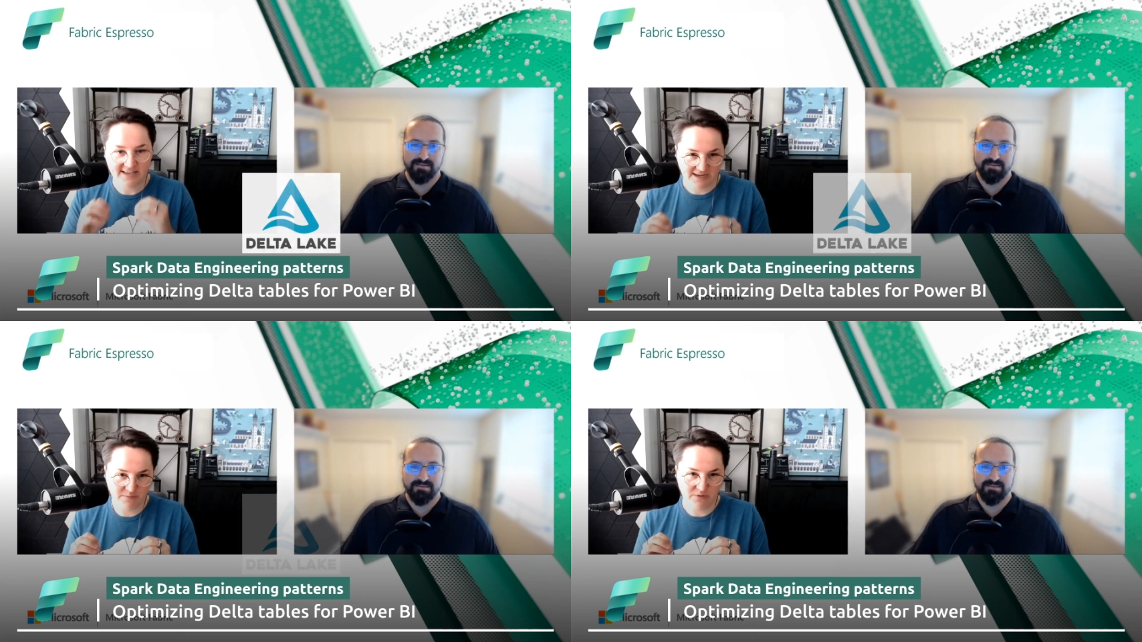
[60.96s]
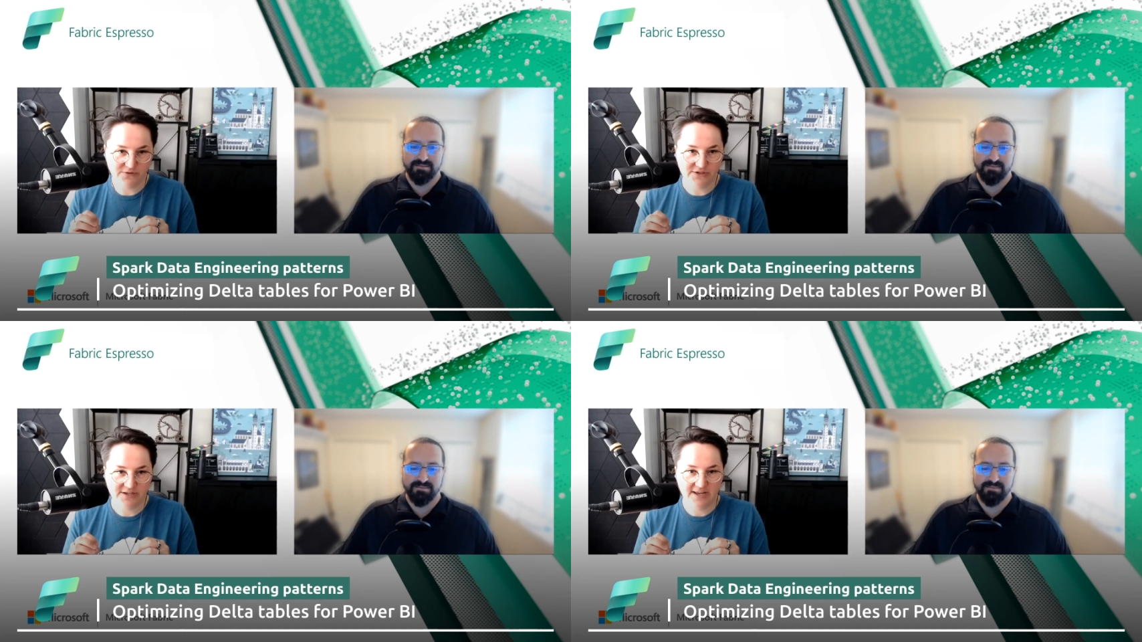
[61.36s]

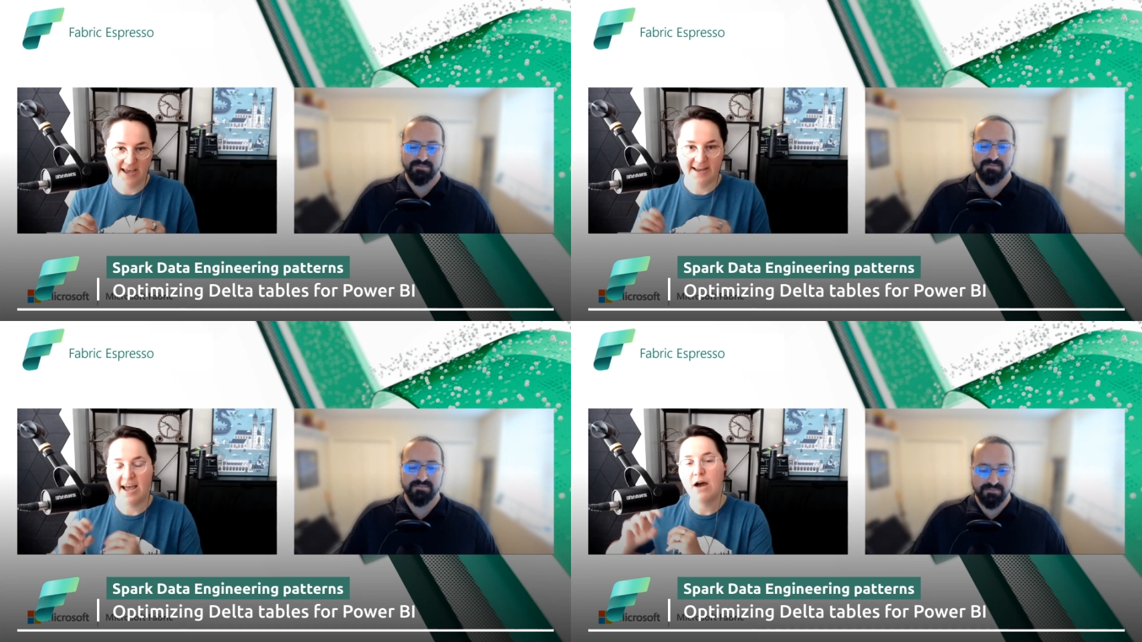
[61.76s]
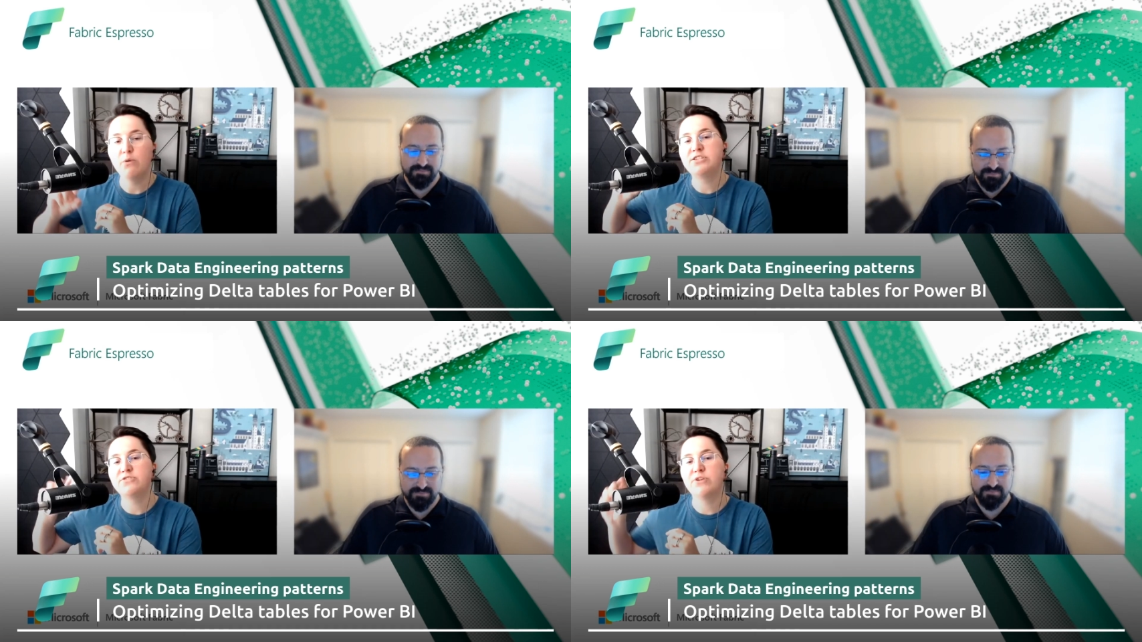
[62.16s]
Speaker 1: Tables and
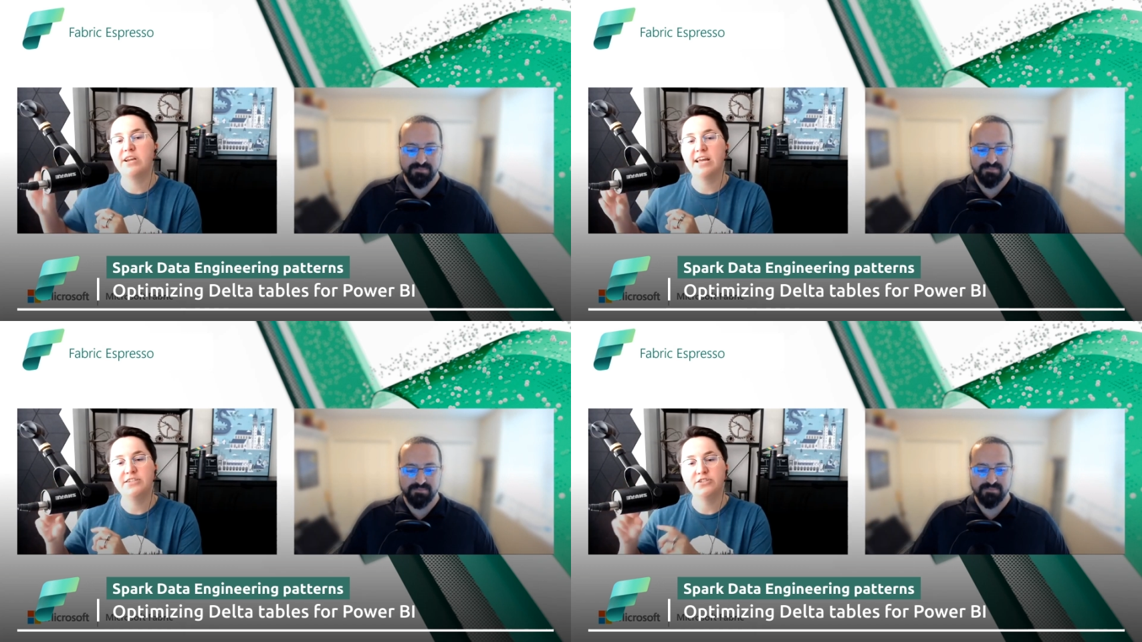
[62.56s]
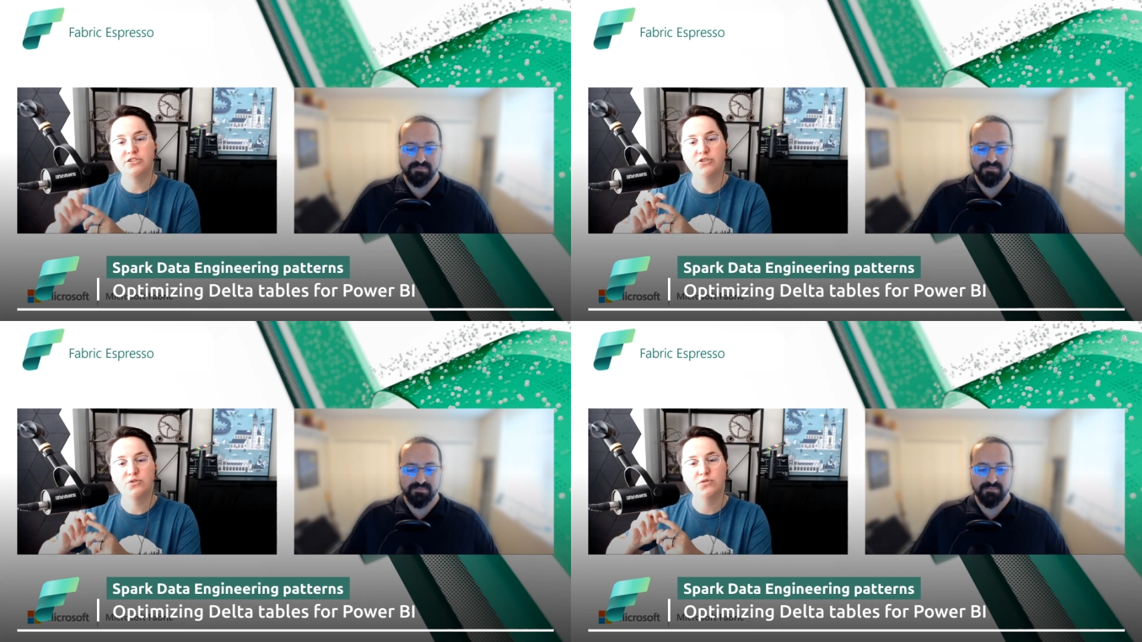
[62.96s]
how it's
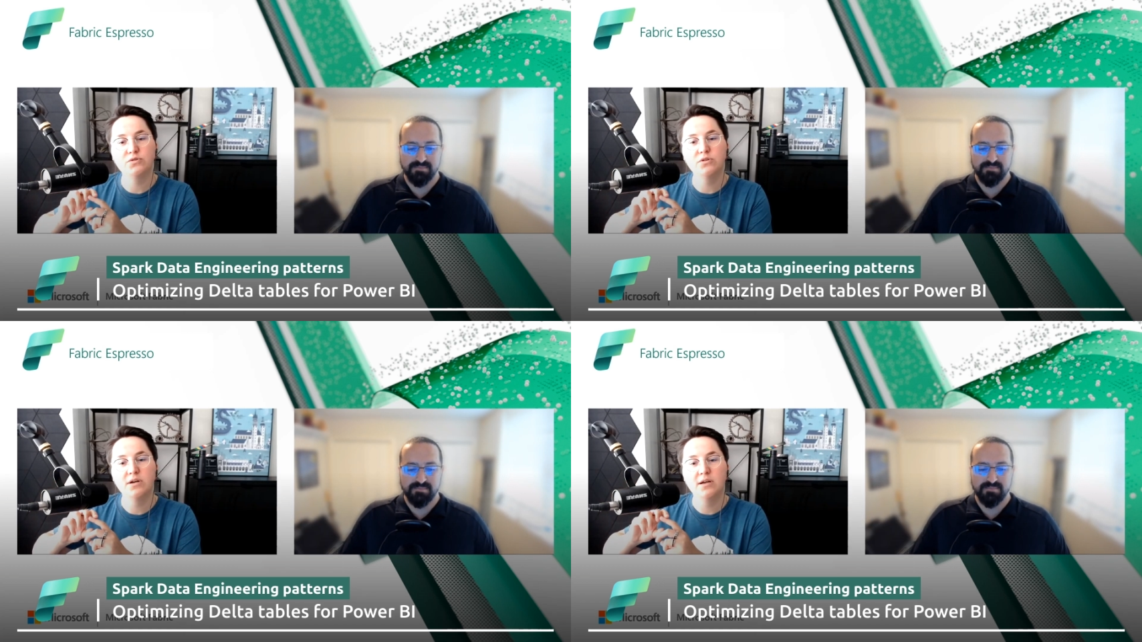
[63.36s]
related to